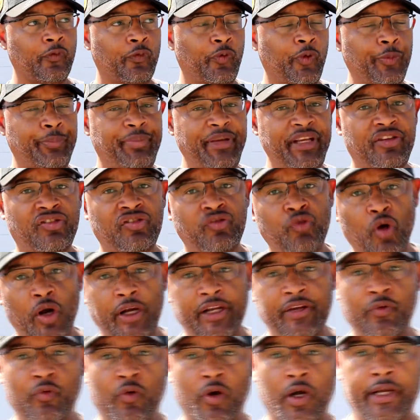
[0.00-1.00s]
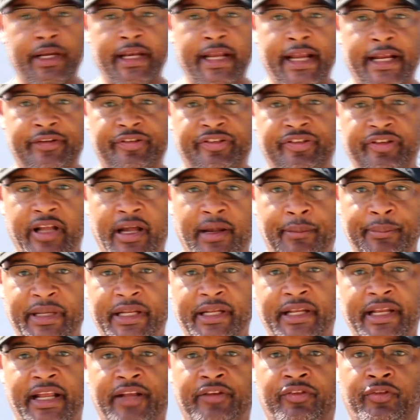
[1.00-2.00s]
will be 21 next I
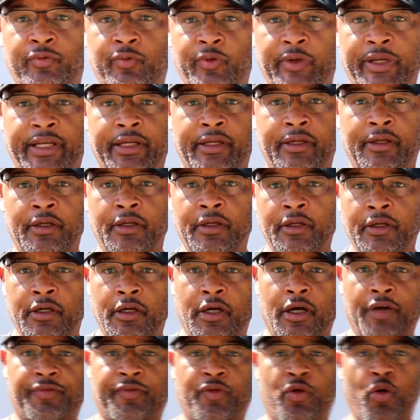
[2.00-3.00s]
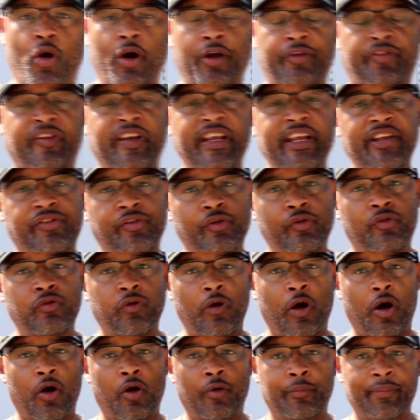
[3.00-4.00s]
mean next week. Of course he's a
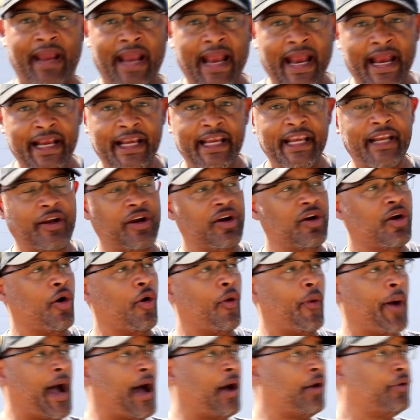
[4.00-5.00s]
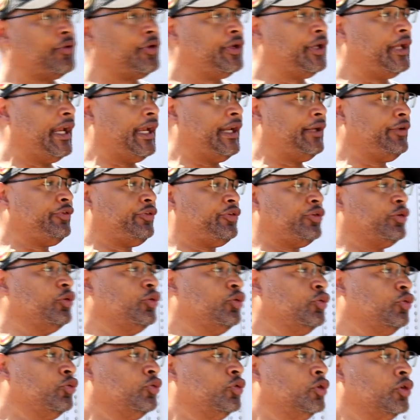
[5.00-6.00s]
grown man. He can go out and
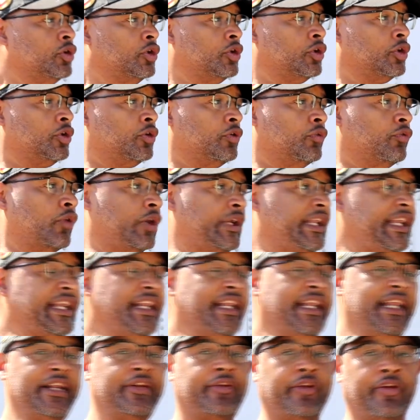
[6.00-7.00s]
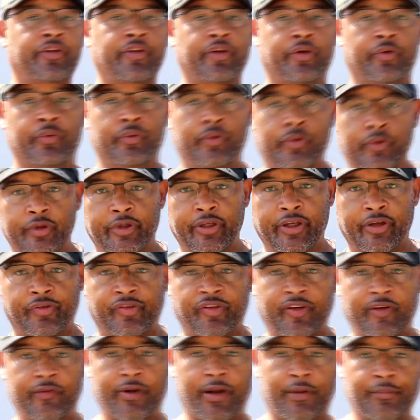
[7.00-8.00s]
do what he need to do. You
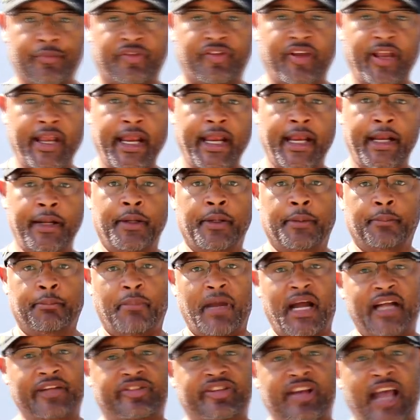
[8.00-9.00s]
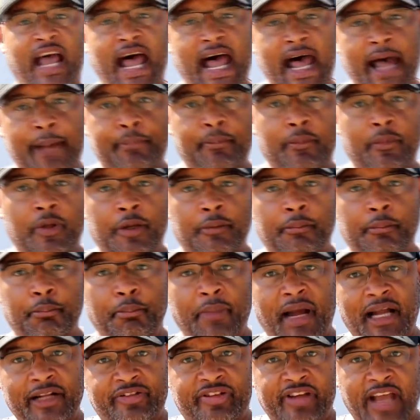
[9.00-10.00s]
see what I'm saying? My job,
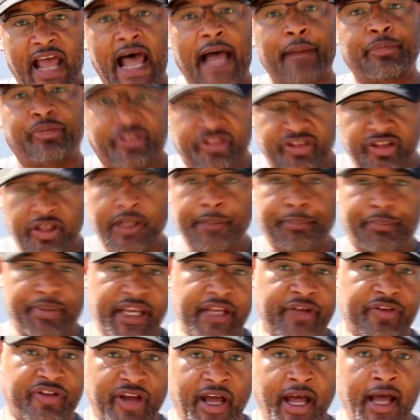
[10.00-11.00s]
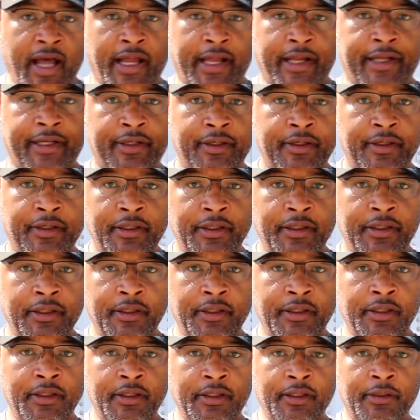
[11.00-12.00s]
my job should be done.
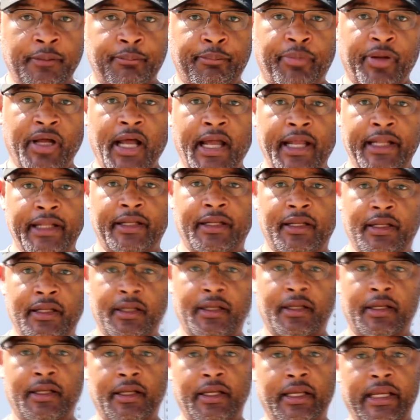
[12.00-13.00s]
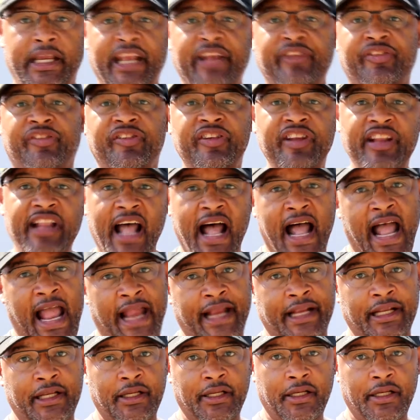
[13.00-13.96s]
But it's not